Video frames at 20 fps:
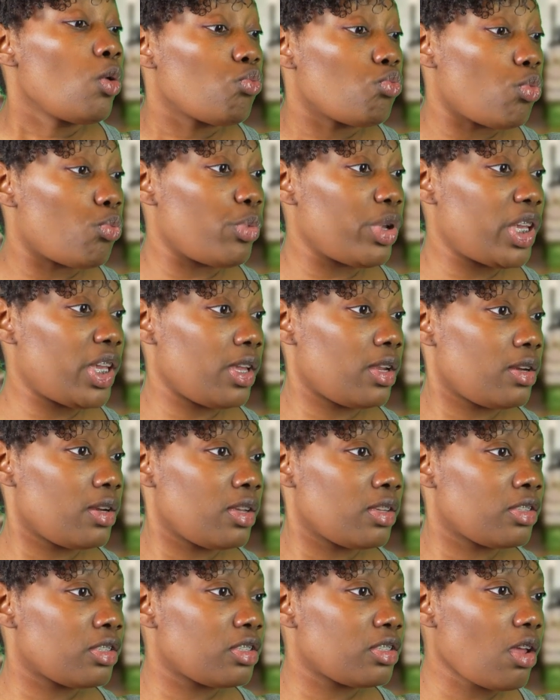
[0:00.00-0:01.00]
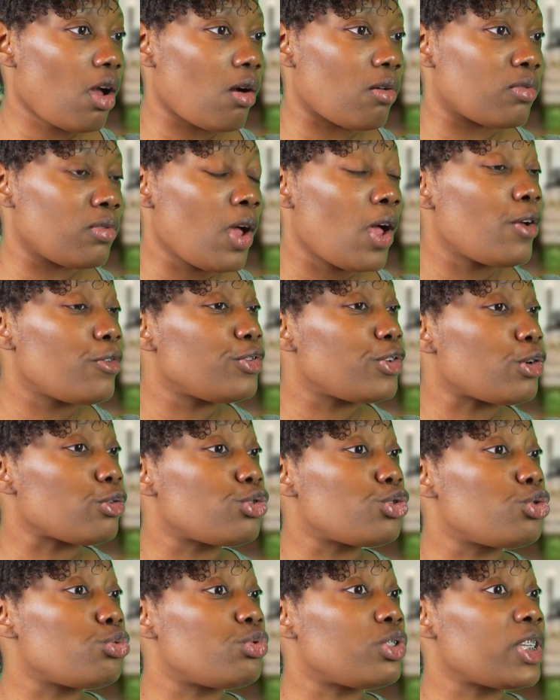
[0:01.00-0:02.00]
When we get in this store,
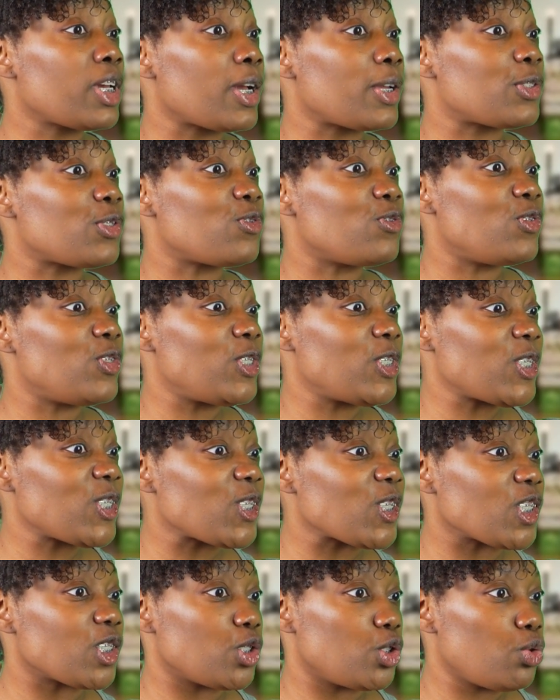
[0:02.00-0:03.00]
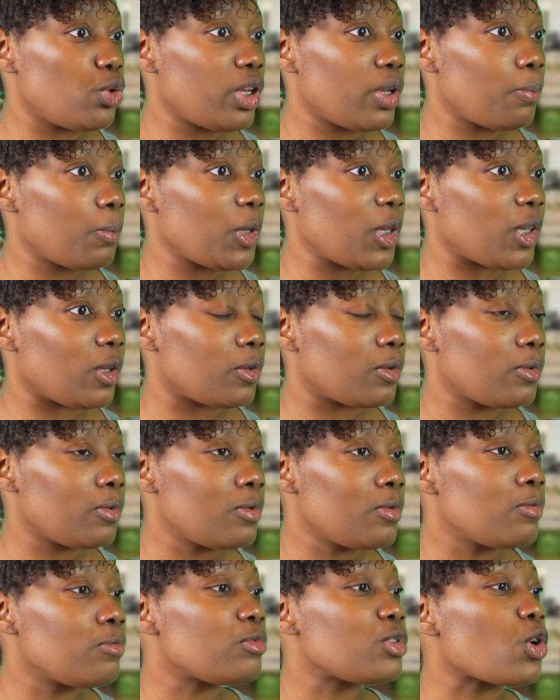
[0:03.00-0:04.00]
don't you touch nothing. You hear me?
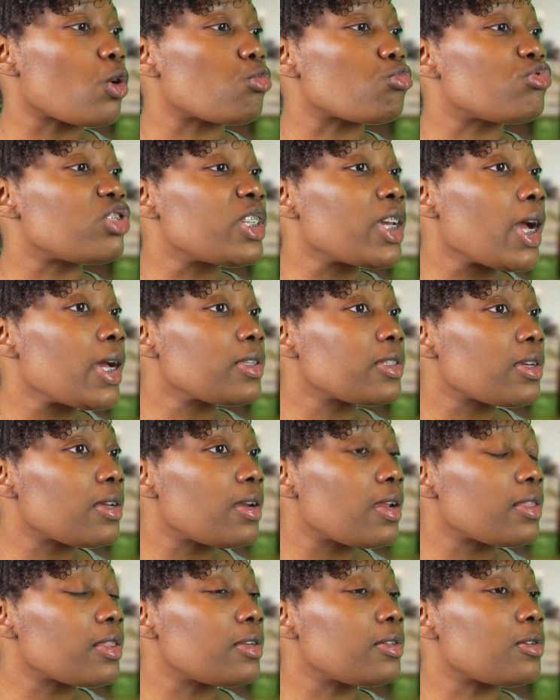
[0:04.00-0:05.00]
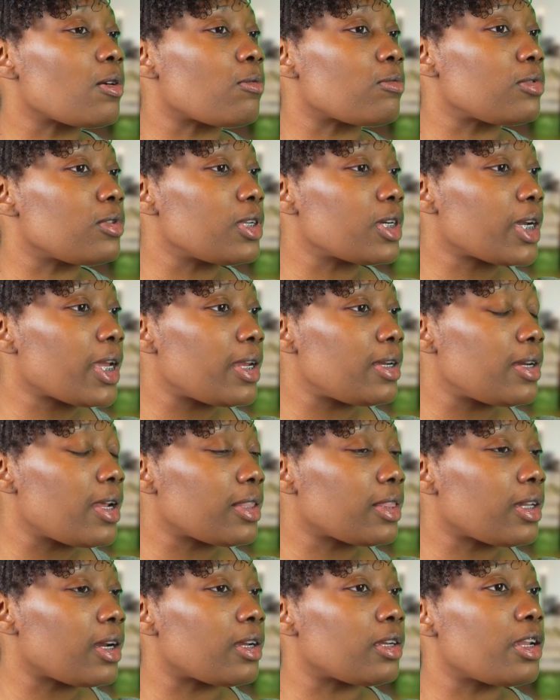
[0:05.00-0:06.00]
Don't touch nothing. Don't look at
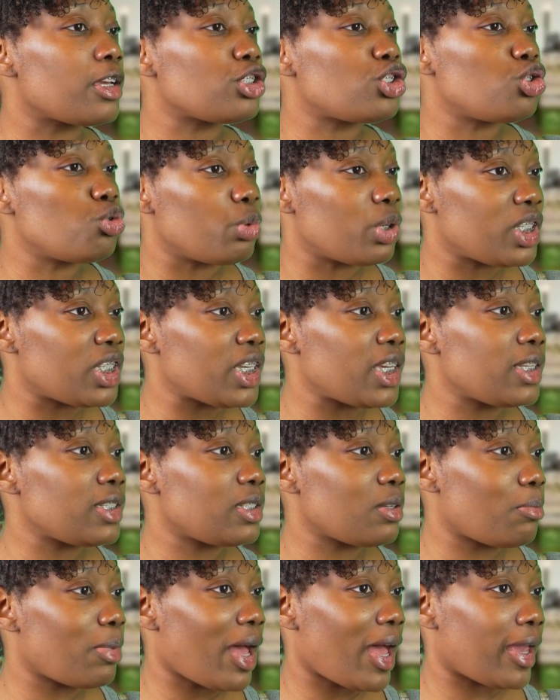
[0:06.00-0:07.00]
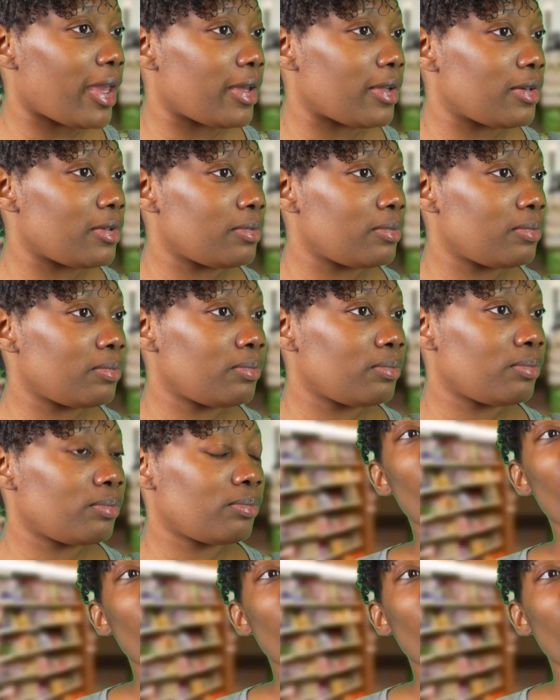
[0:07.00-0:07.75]
nothing unless you intend to buy it.